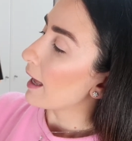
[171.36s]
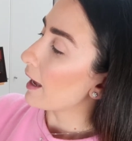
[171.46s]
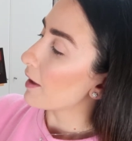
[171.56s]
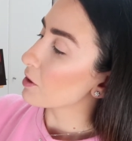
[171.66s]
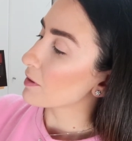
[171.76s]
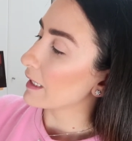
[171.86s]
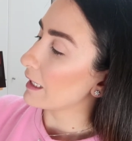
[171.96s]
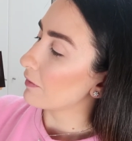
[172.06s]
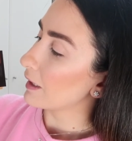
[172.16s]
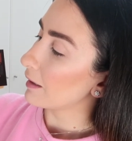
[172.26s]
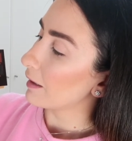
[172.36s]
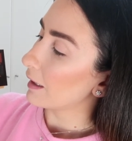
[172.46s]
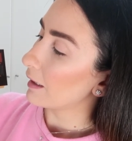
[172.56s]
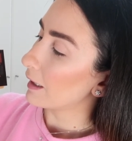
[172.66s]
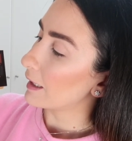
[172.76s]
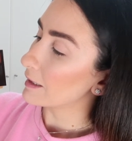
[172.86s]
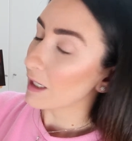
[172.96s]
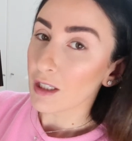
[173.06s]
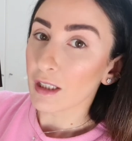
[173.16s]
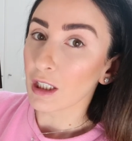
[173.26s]
There's even a
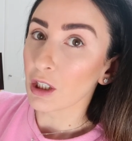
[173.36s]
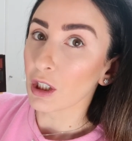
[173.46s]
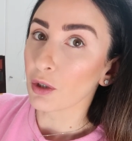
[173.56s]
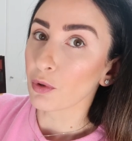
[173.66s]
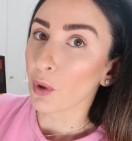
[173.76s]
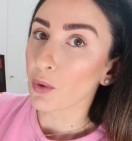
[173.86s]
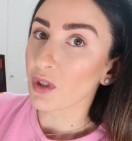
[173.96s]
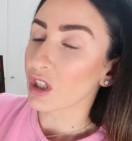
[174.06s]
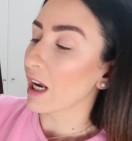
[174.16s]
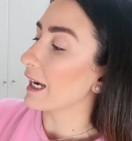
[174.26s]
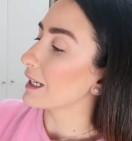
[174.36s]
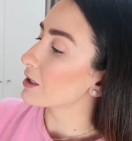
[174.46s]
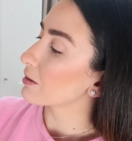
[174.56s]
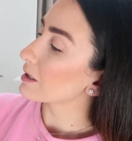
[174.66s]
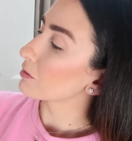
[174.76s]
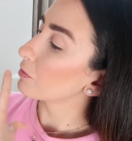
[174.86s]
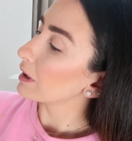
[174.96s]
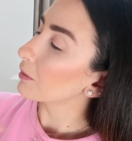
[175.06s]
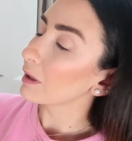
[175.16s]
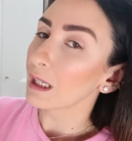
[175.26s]
dusty rose shade. So it's
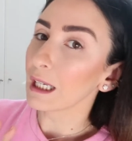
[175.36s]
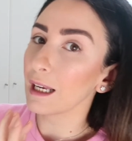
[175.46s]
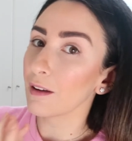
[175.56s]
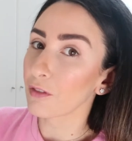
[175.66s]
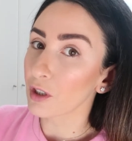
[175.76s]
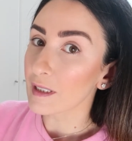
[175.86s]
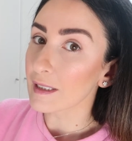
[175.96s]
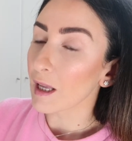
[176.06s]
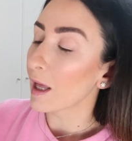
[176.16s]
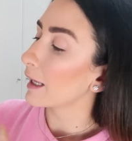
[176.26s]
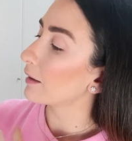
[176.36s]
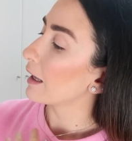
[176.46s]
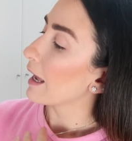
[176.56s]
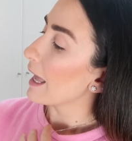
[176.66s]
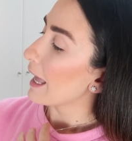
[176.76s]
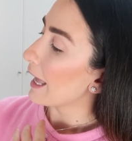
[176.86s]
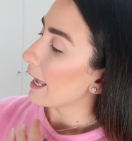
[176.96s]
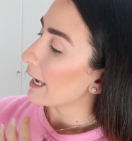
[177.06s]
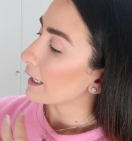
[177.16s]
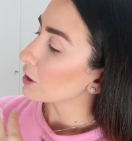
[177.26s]
really, really versatile.
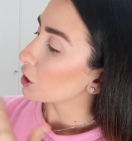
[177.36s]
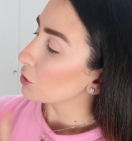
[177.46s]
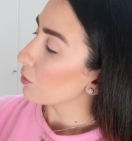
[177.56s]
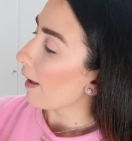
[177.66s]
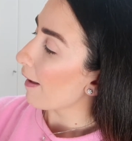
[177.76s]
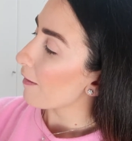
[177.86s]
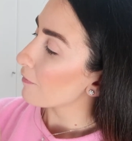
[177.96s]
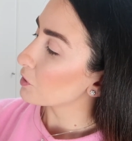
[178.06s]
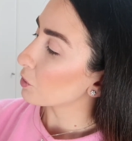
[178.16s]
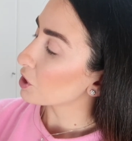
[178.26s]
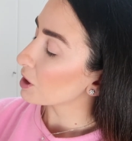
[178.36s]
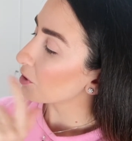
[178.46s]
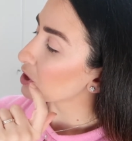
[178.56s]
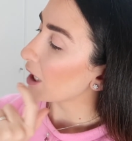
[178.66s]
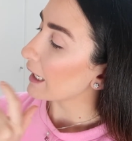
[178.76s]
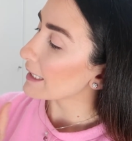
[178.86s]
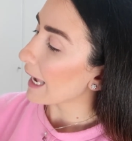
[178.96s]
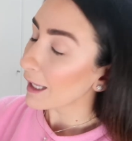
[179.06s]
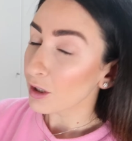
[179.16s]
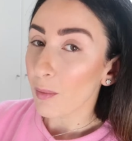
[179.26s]
And you have your shimmer shades
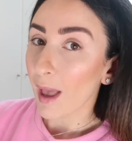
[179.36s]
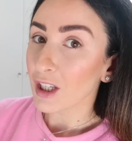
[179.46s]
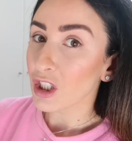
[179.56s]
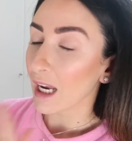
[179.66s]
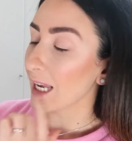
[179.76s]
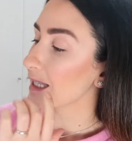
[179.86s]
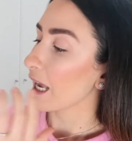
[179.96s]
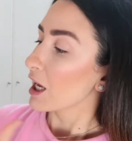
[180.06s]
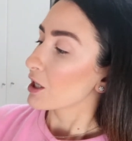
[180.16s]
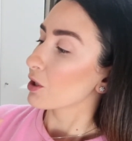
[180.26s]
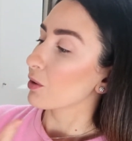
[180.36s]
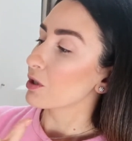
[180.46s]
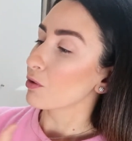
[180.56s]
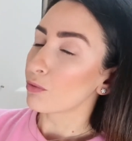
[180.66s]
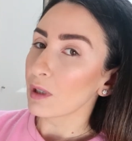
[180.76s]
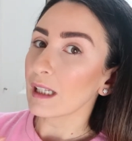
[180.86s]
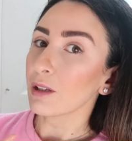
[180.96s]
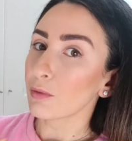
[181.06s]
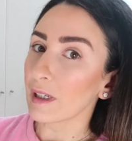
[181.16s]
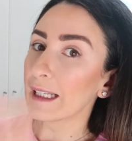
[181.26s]
and your matte shades. So it's a
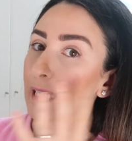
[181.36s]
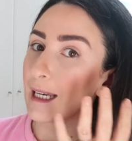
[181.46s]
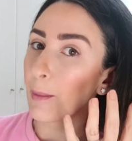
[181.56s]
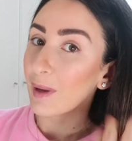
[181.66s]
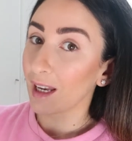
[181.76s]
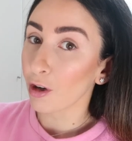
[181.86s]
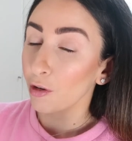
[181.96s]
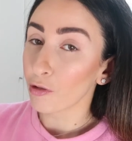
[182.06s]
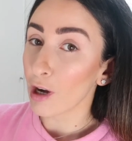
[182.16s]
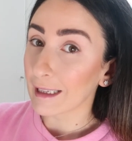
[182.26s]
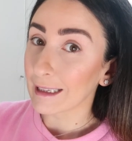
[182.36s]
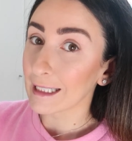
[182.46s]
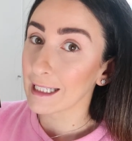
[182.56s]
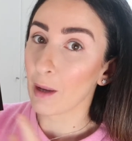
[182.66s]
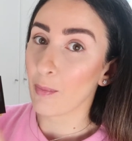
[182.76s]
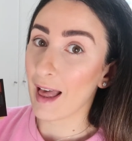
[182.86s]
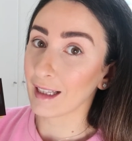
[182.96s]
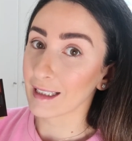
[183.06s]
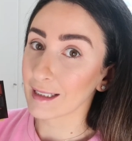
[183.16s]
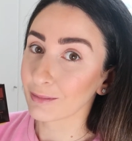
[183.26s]
really, really beginner friendly
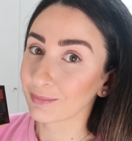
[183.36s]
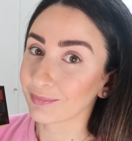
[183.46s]
palette.